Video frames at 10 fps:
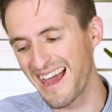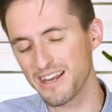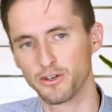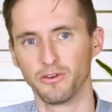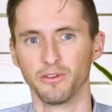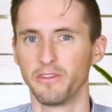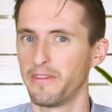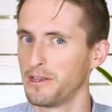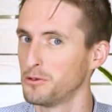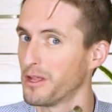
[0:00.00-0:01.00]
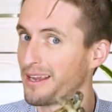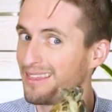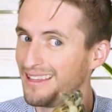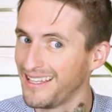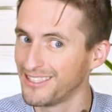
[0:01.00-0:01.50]
that turtle than they do like
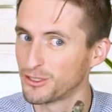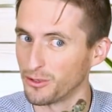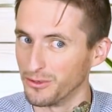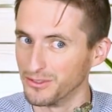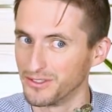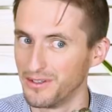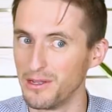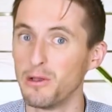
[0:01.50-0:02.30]
these turtles.